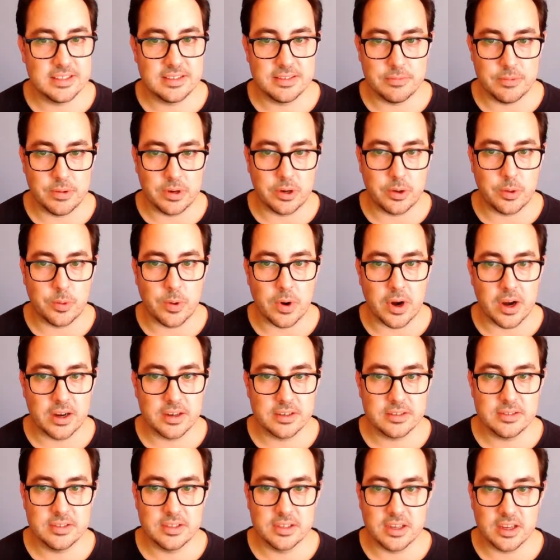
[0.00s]

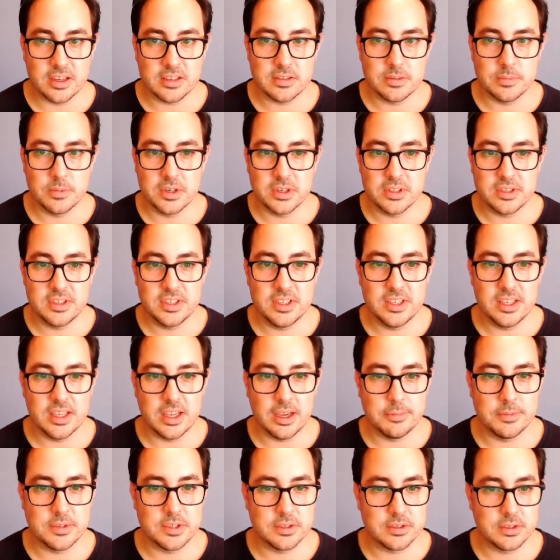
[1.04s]
requires the customer ID,
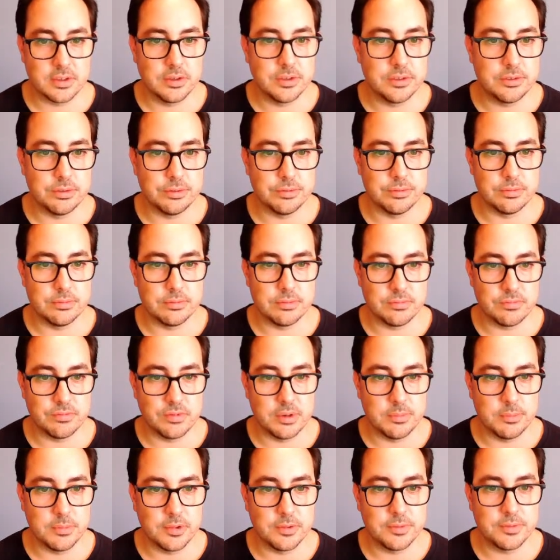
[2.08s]
I'm just going to
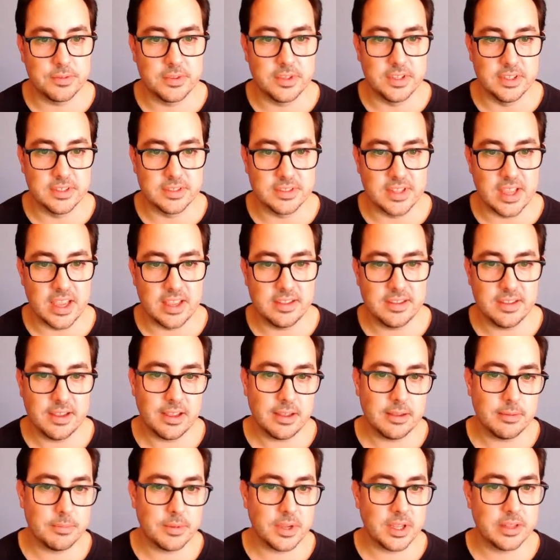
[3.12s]
remove this
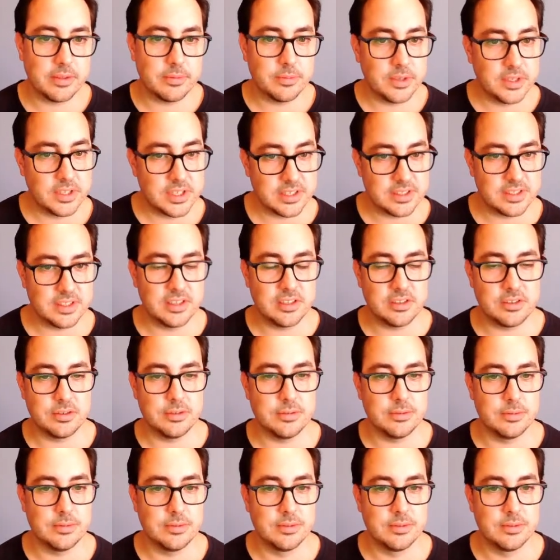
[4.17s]
data, but we just need to